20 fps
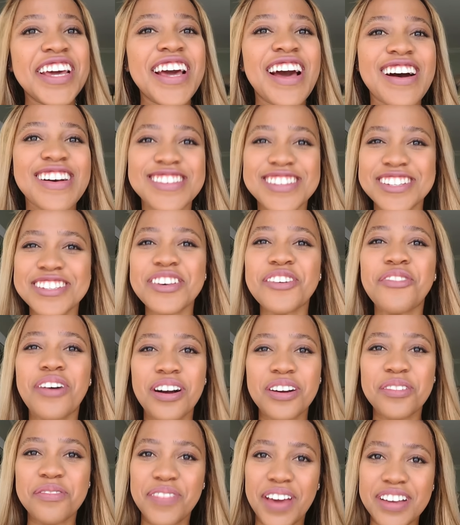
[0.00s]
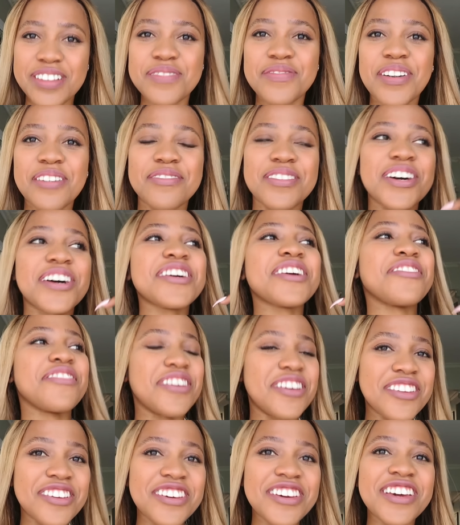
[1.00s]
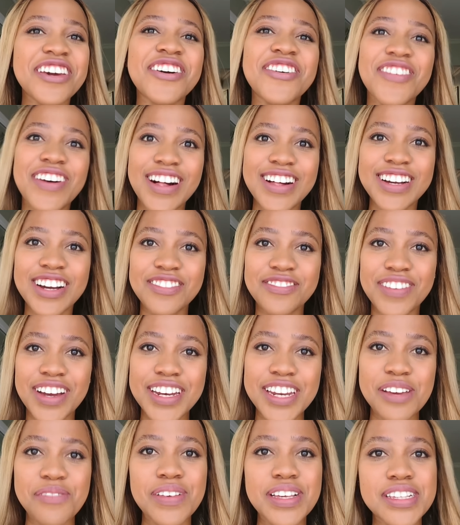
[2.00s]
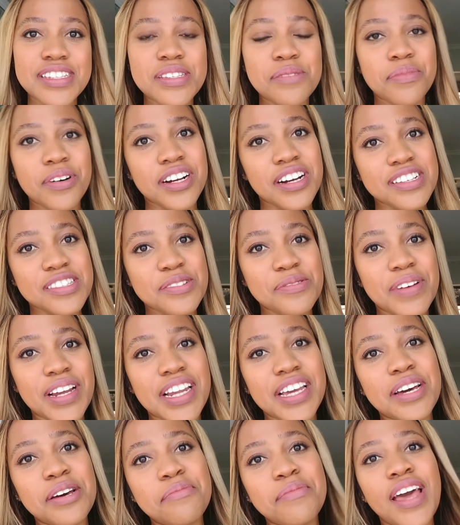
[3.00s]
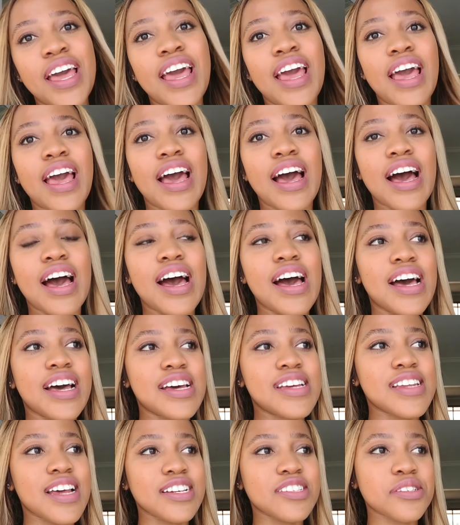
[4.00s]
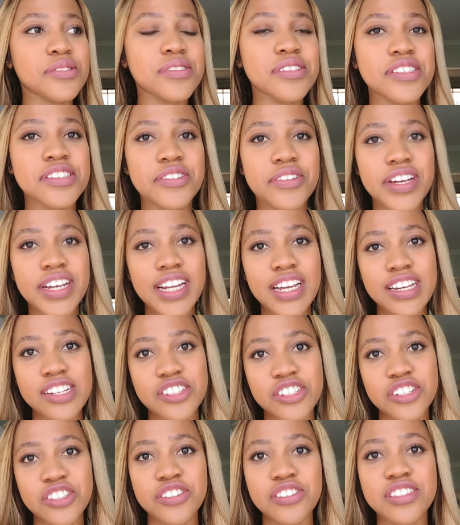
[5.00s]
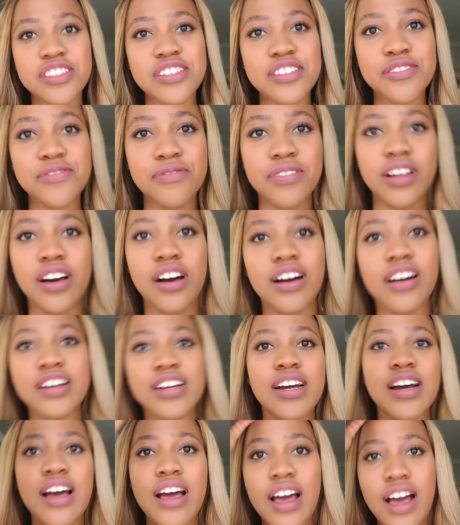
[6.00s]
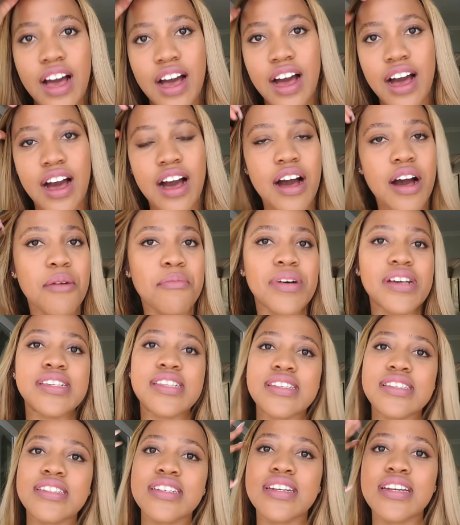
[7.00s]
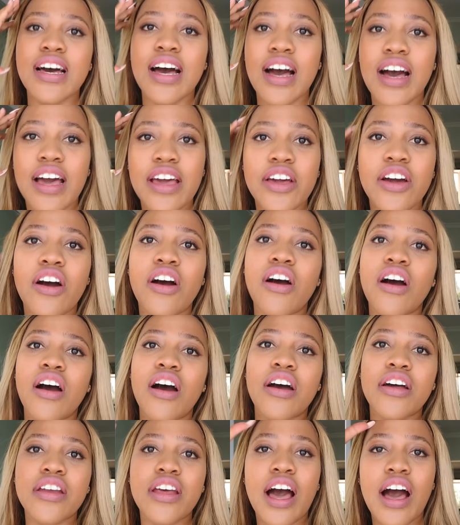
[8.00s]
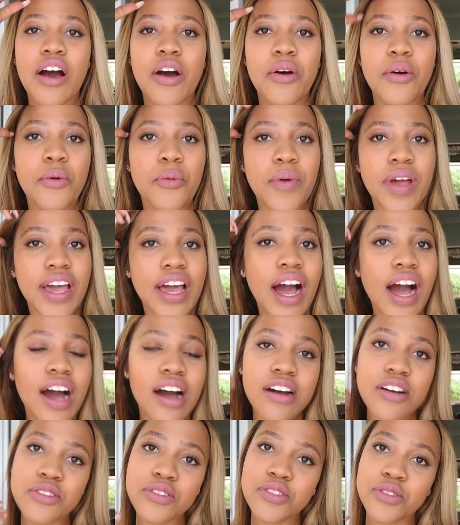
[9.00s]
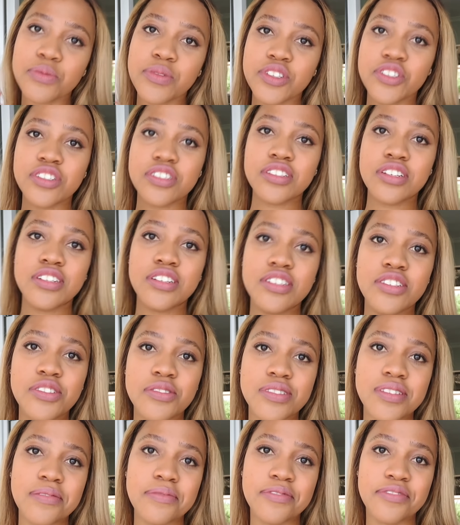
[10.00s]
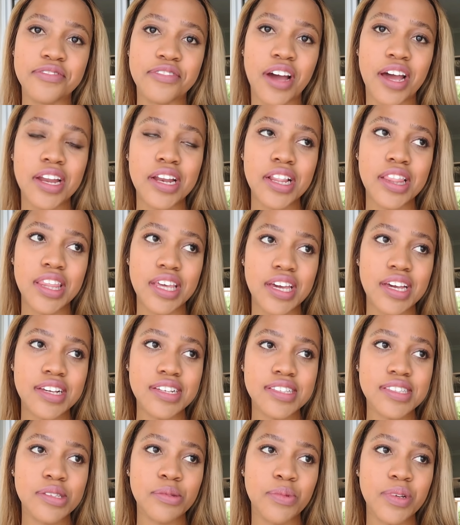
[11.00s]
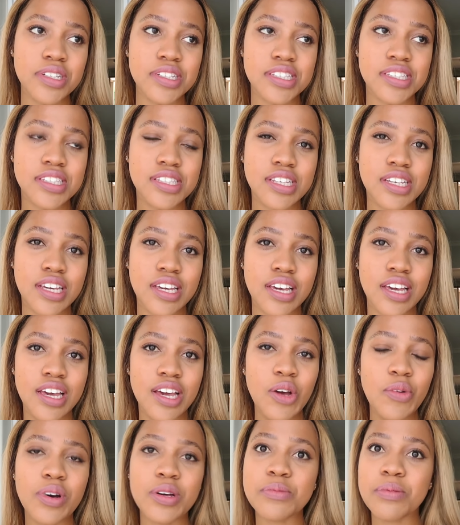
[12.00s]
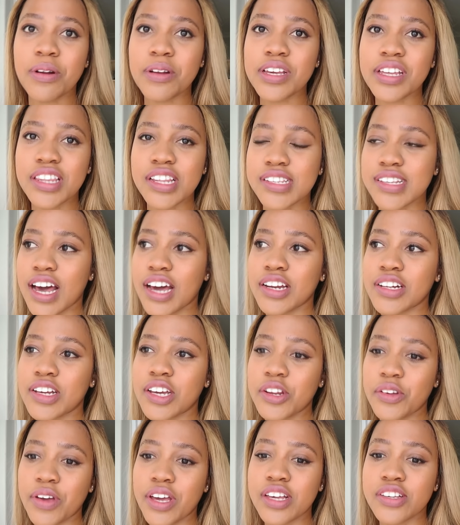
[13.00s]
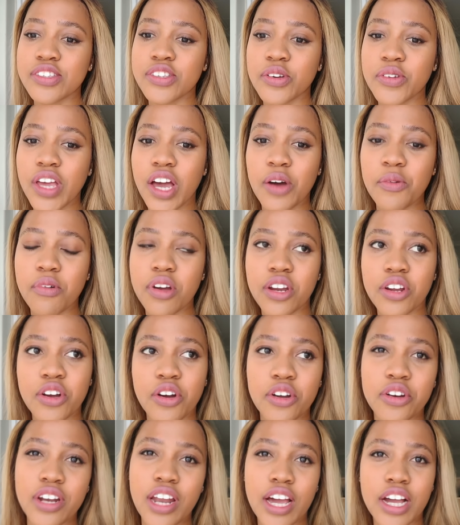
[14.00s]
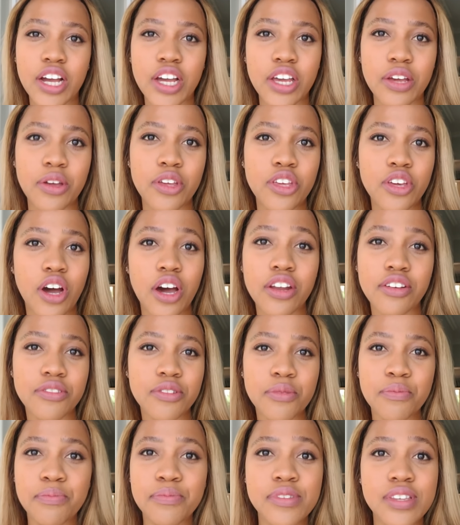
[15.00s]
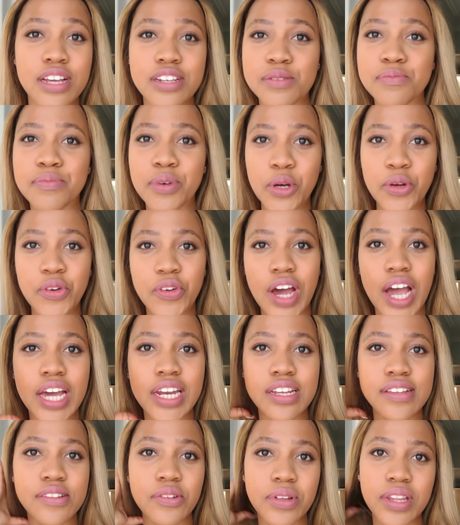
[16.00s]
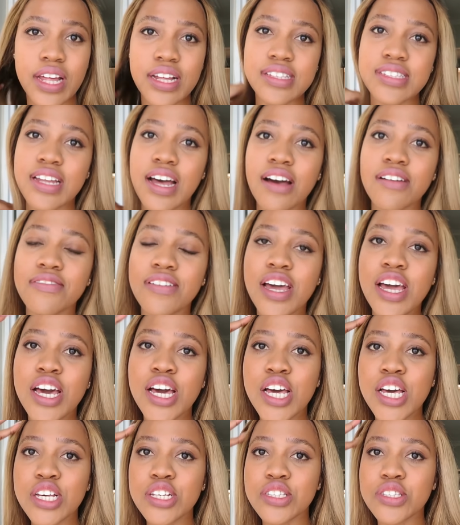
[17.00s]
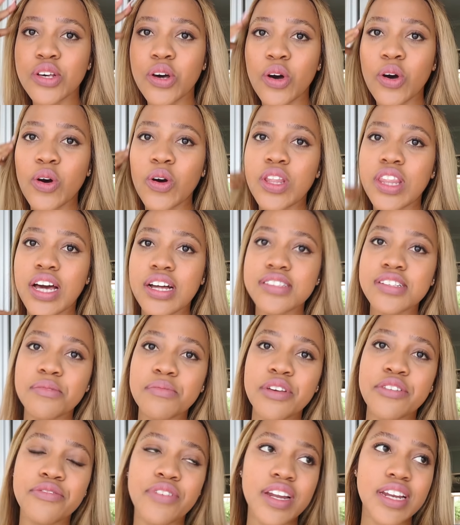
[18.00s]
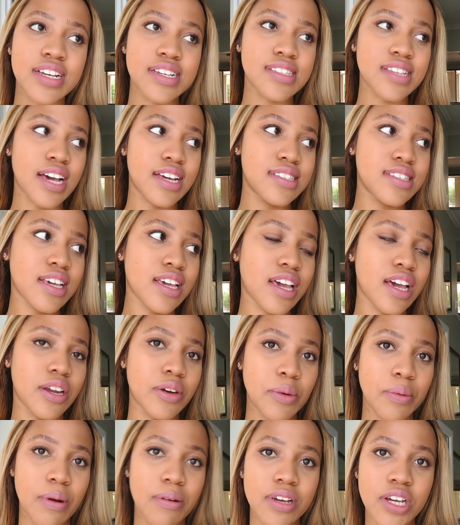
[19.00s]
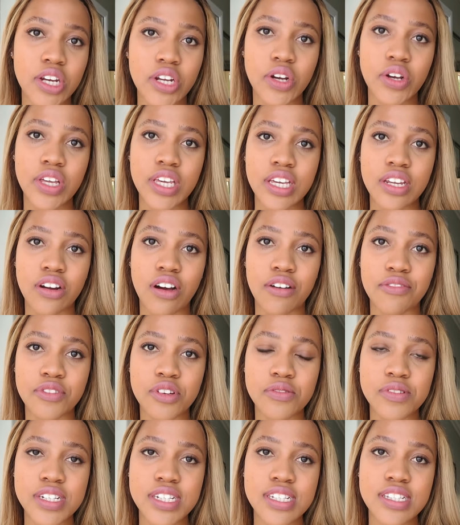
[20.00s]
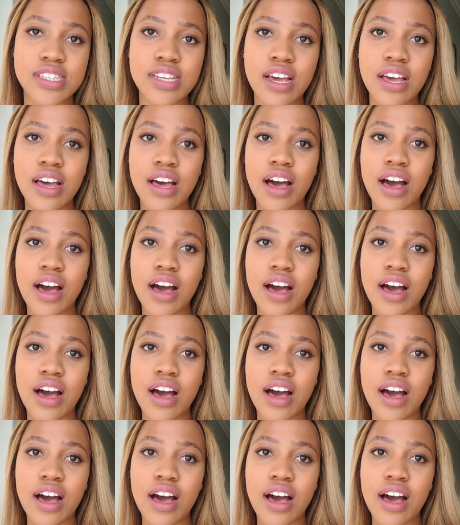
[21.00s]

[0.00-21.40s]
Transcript: I was gonna say welcome back to my vlog. If you're new here, welcome. My name is Siphokazi William and I just wanted to quickly introduce this vlog. Um, my sister and I are on our way out. We're just gonna do some fun things. We'll see. Well, it's probably in the title anyway. So yeah, we're gonna go on like a yacht slash boat ride and all that stuff. So that's gonna be fun and exciting and we're probably gonna go eat afterwards.